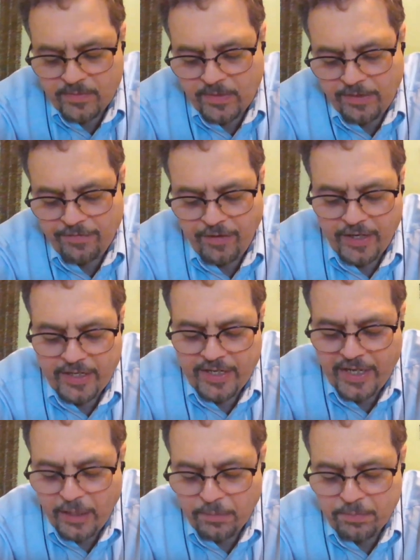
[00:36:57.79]
if I can
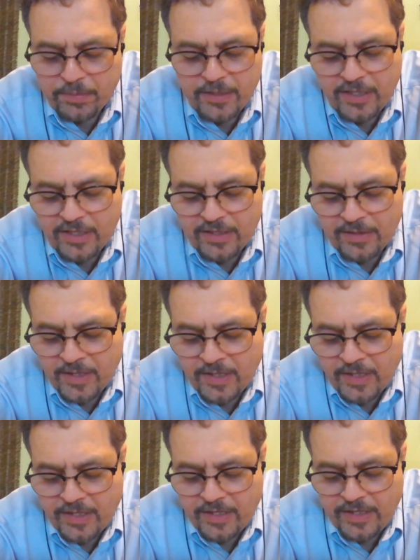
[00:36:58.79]
help,
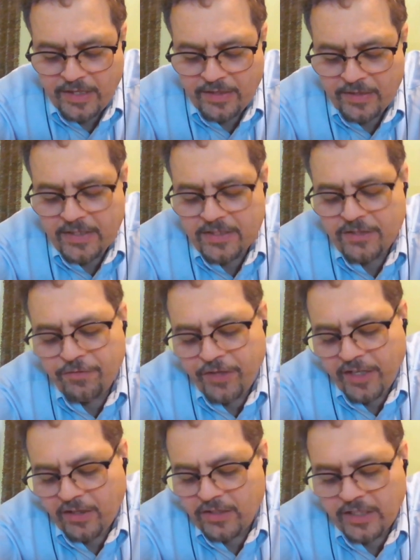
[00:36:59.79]
in this
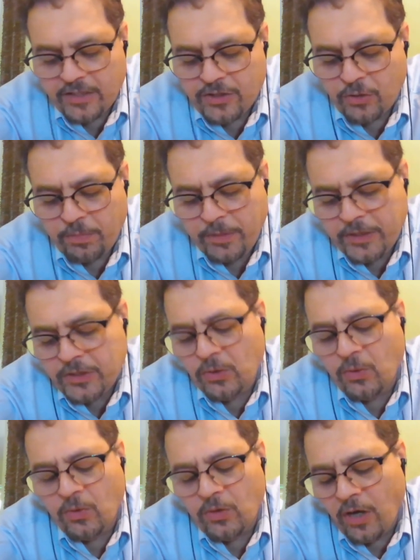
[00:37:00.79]
field, it took me
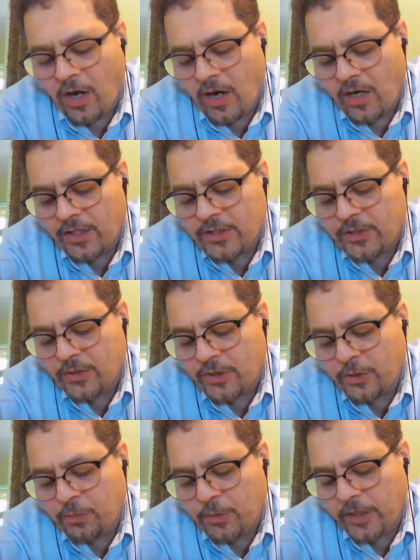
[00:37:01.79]
so long to
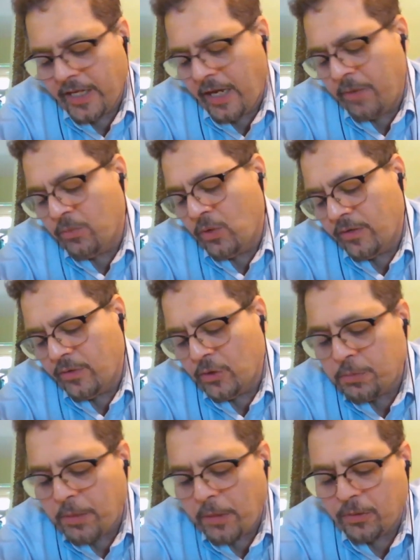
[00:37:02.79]
accumulate. I'm one of
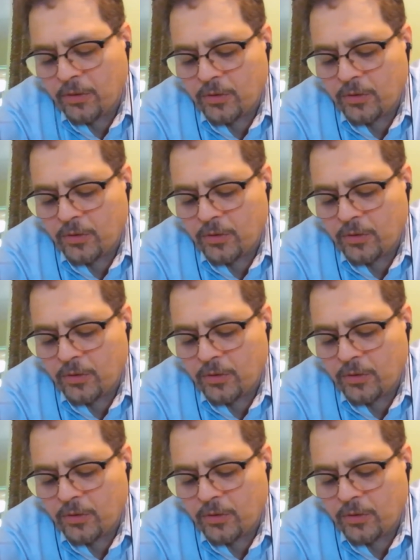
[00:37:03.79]
those people